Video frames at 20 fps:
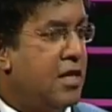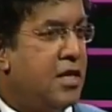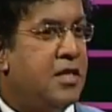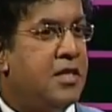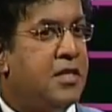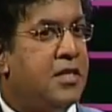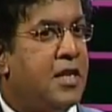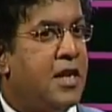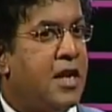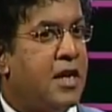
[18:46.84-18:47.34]
Is
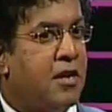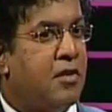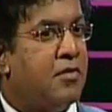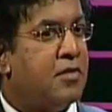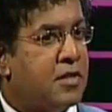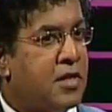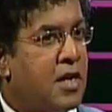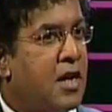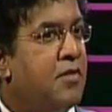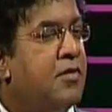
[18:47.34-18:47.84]
it the lack of
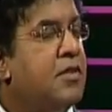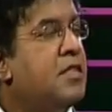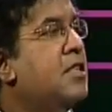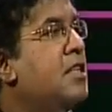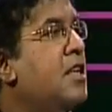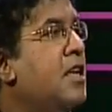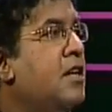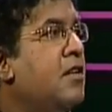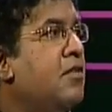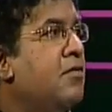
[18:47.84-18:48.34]
staff? Is it
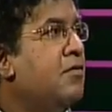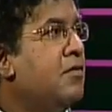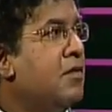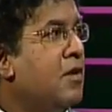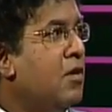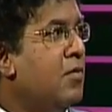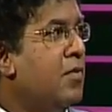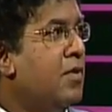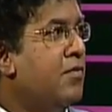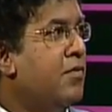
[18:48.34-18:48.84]
the lack of
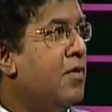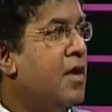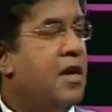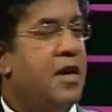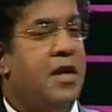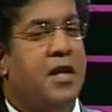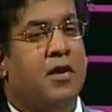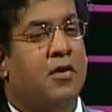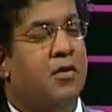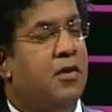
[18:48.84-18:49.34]
government
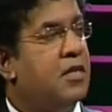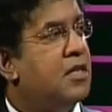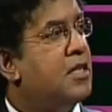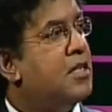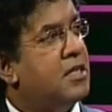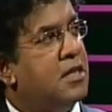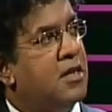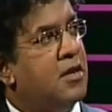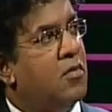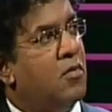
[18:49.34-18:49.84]
funding? Or is it,
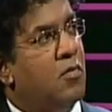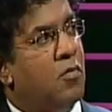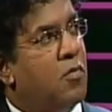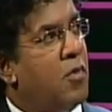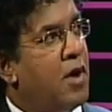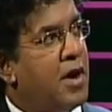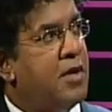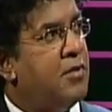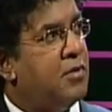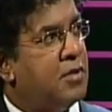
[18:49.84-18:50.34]

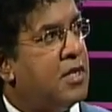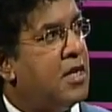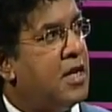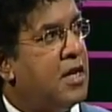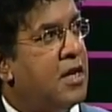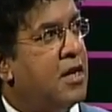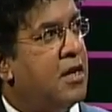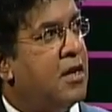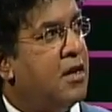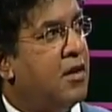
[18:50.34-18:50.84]
what do you
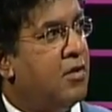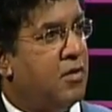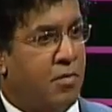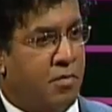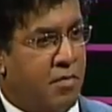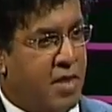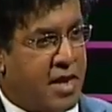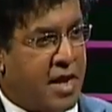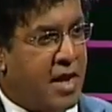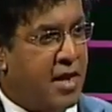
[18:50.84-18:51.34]
see? Now, the
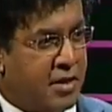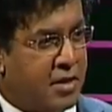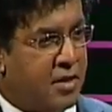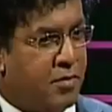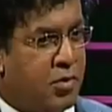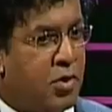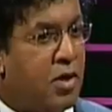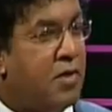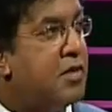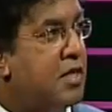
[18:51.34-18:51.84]

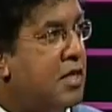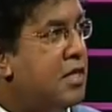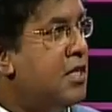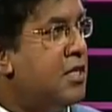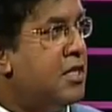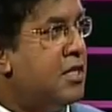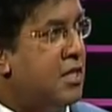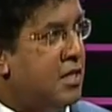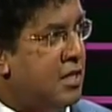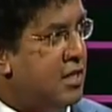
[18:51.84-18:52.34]
mechanism you have
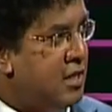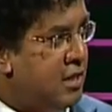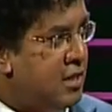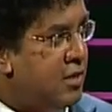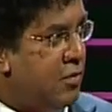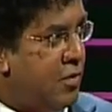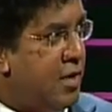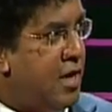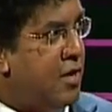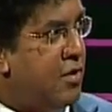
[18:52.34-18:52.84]
suggested, this is
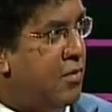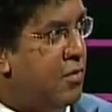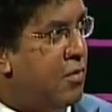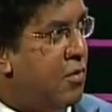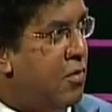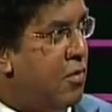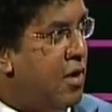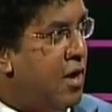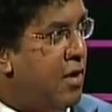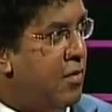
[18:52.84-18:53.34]
the way to
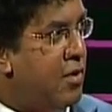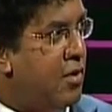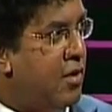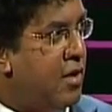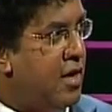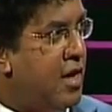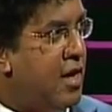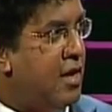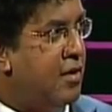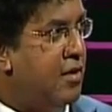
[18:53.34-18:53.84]
go. I mean, you all
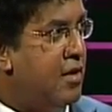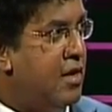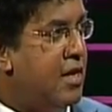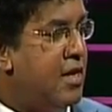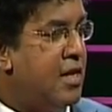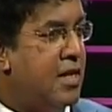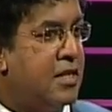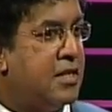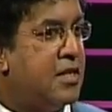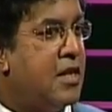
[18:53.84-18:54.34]
have done
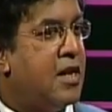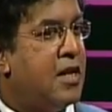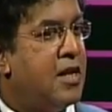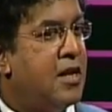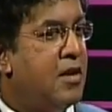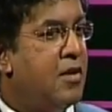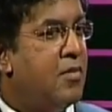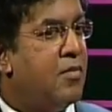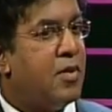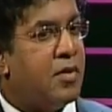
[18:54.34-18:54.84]
detailed study,
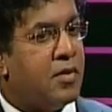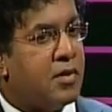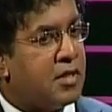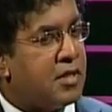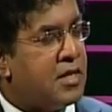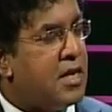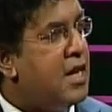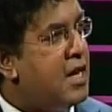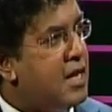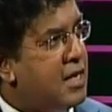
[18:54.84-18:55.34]
but
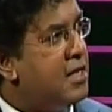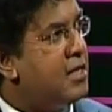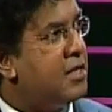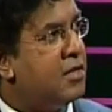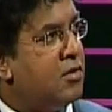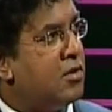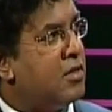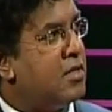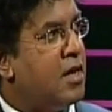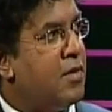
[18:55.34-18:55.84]
still it is
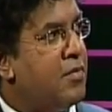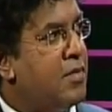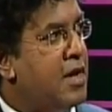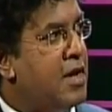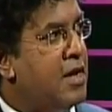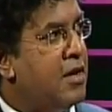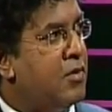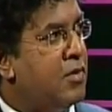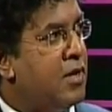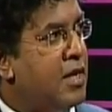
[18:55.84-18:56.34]
not
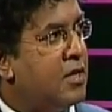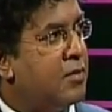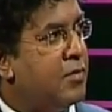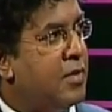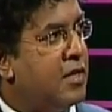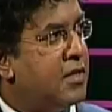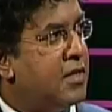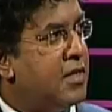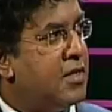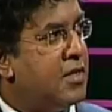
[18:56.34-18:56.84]
happening to the
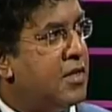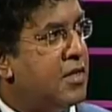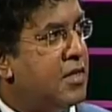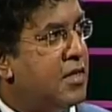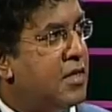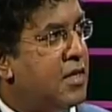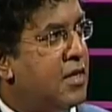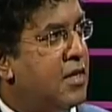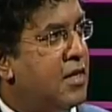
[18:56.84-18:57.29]
expectations.